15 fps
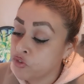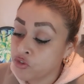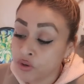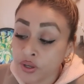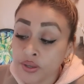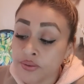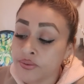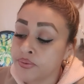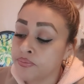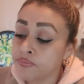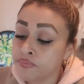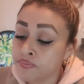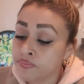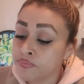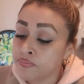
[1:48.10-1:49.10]
triggers,
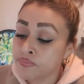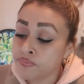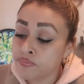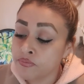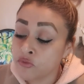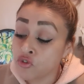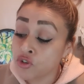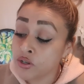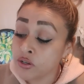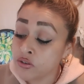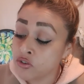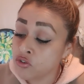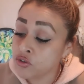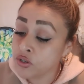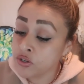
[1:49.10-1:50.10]

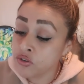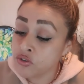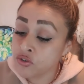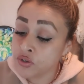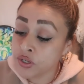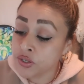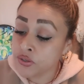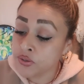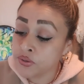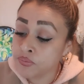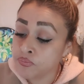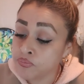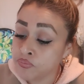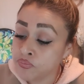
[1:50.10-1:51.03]
triggers, triggers, triggers.